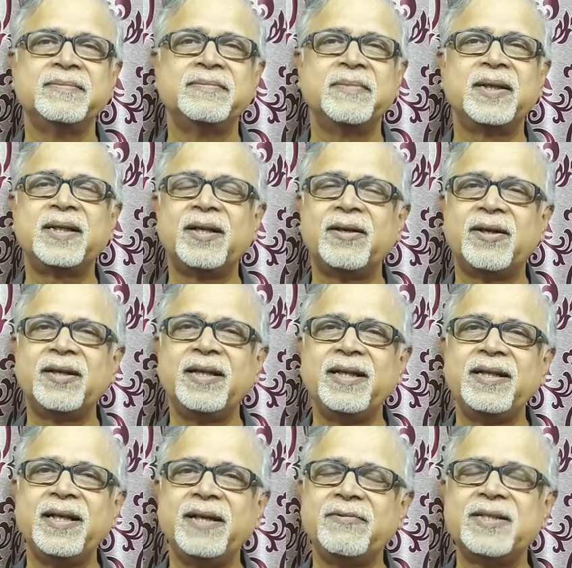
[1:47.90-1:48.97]
But God
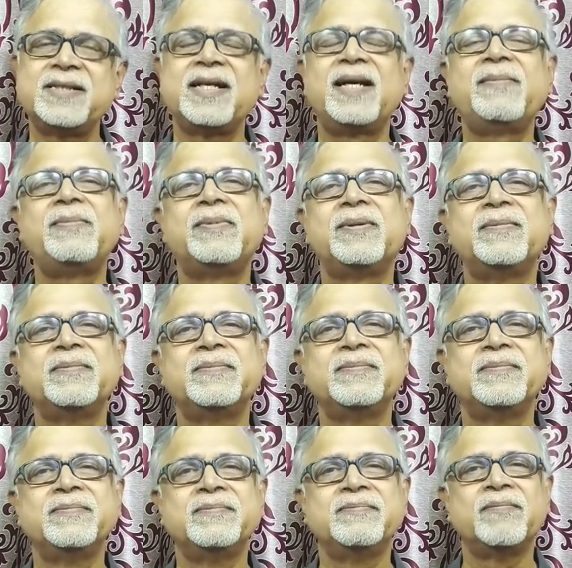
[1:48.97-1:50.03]
didn't give us up.
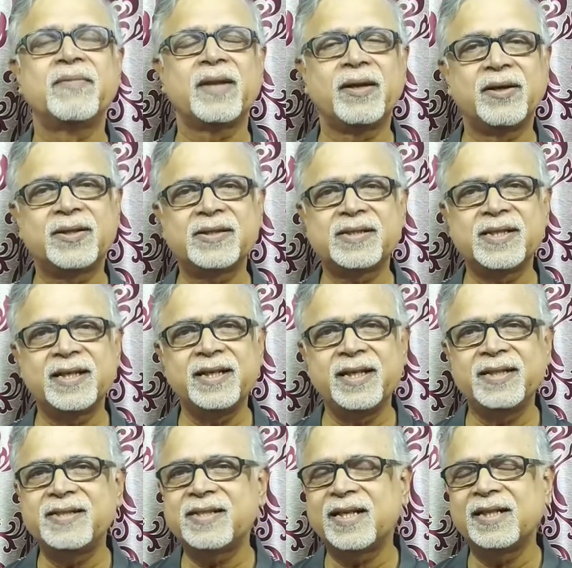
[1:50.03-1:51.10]
God sent
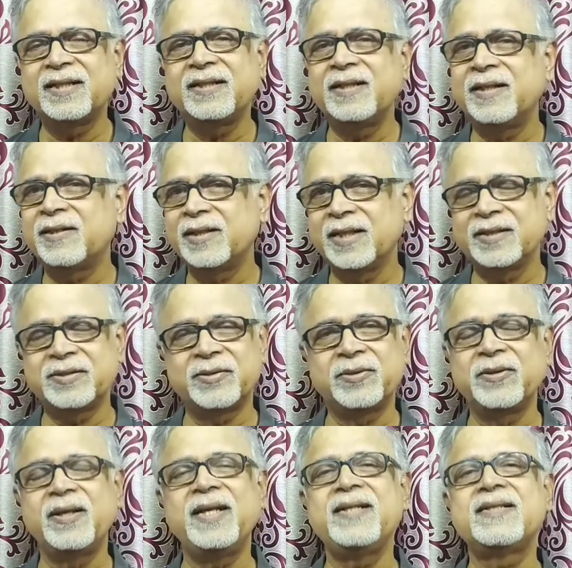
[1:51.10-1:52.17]
his Son, his
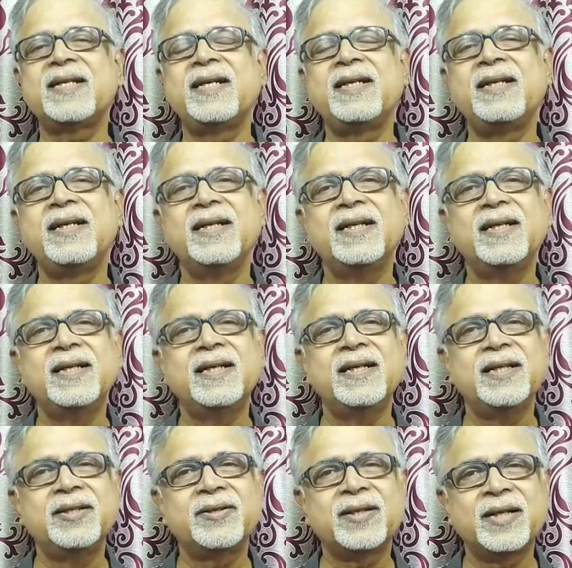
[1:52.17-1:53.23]
only Son,
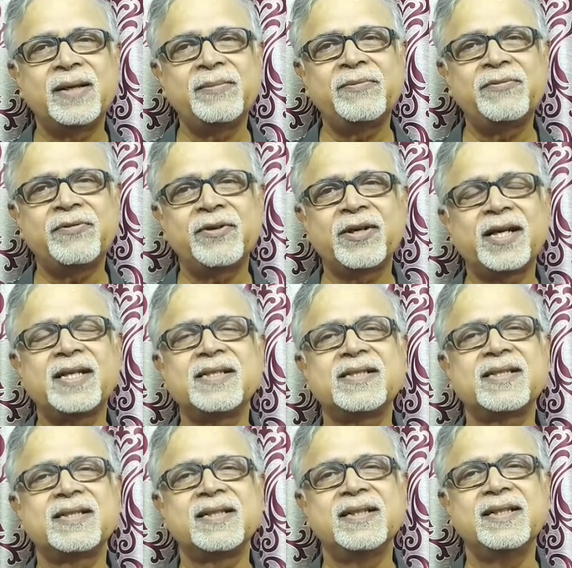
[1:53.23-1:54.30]
to come for
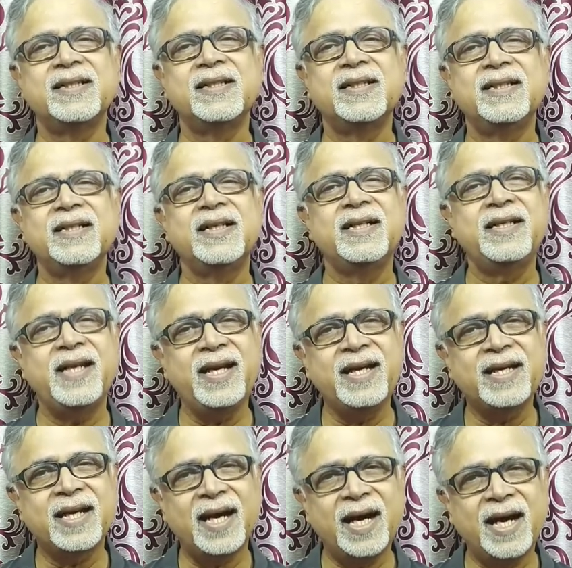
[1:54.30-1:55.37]
us,
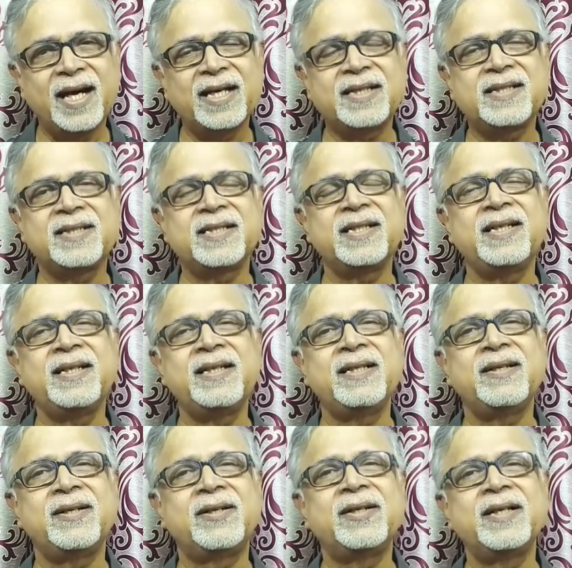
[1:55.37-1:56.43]
take our sin
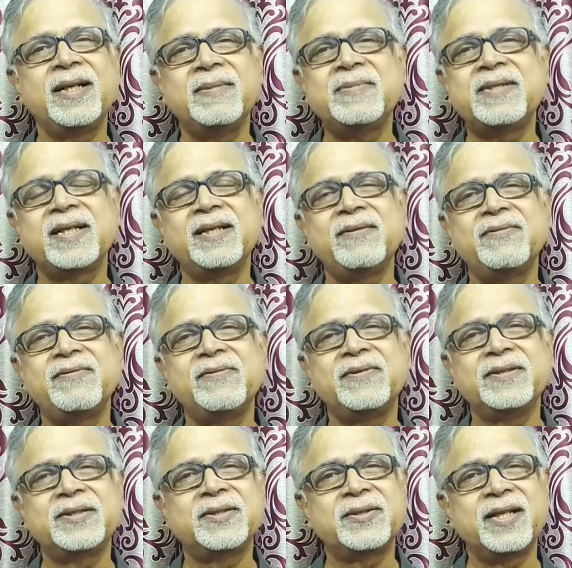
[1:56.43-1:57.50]
on himself
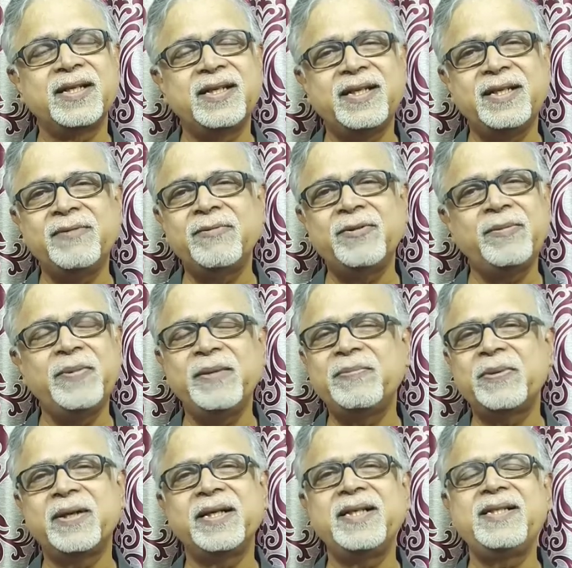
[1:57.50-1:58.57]
so that he would be
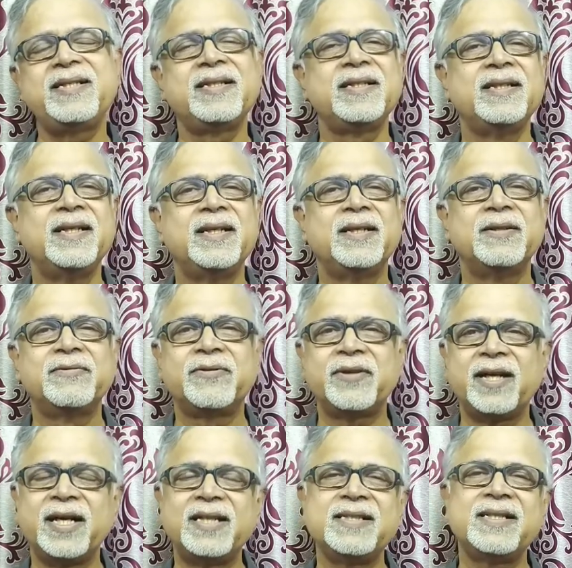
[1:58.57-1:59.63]
punished for
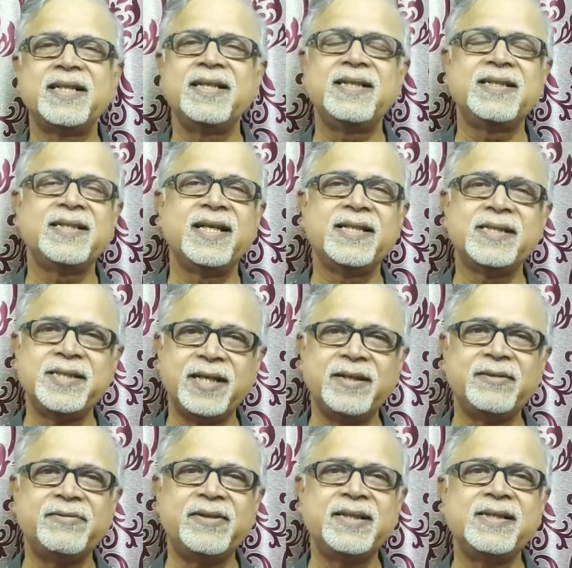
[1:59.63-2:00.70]
our sins instead
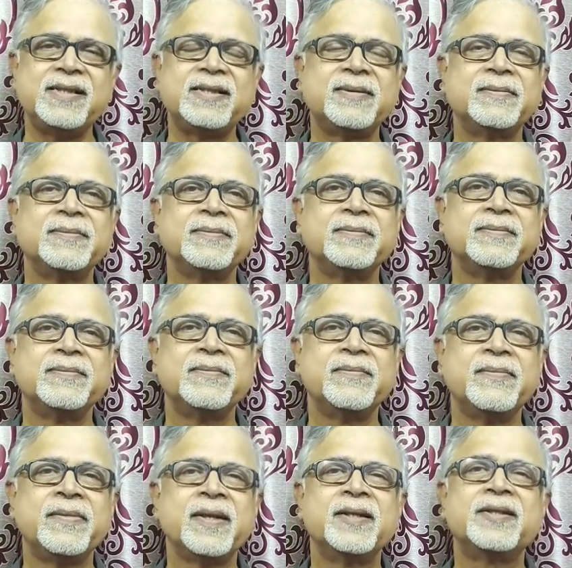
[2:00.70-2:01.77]
of us,
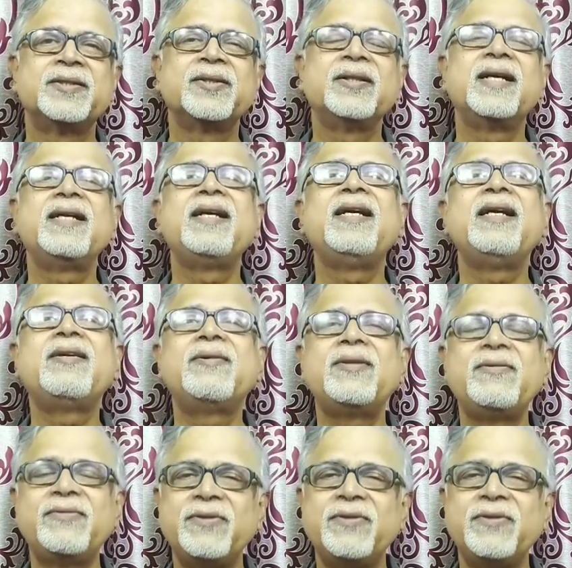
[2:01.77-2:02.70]
so that he could